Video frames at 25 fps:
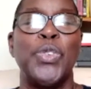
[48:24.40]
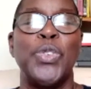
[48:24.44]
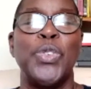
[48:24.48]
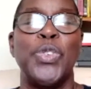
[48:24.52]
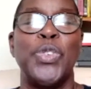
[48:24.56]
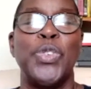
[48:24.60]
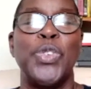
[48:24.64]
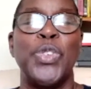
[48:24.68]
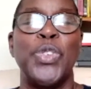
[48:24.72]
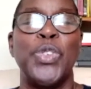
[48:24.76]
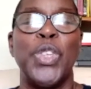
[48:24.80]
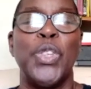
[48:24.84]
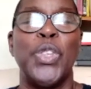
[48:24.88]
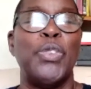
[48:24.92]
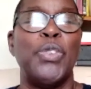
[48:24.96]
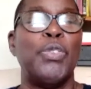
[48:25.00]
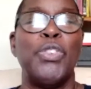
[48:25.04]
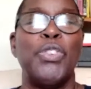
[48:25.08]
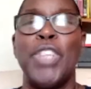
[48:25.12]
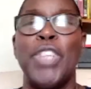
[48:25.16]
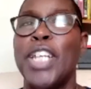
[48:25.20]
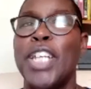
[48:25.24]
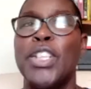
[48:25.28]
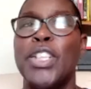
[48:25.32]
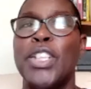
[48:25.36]
No,
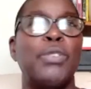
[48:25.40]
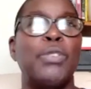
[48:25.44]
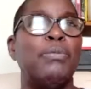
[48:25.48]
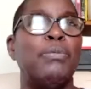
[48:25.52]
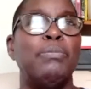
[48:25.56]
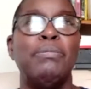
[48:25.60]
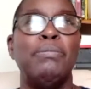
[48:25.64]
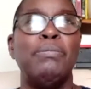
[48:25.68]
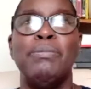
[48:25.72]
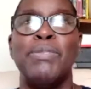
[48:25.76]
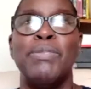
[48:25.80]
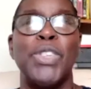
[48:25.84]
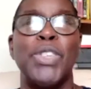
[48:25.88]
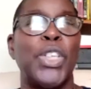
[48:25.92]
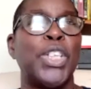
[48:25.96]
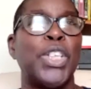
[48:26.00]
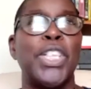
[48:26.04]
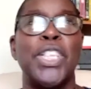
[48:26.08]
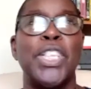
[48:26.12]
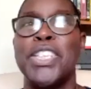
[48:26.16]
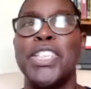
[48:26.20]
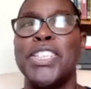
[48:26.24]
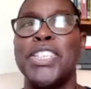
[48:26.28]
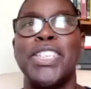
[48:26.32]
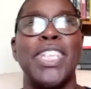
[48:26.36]
flat no. Not at
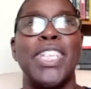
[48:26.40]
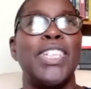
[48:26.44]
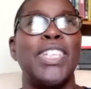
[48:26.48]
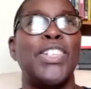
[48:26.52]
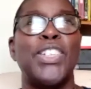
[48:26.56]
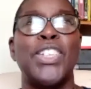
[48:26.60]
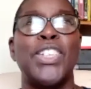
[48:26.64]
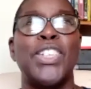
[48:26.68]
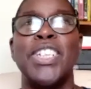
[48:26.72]
this stage.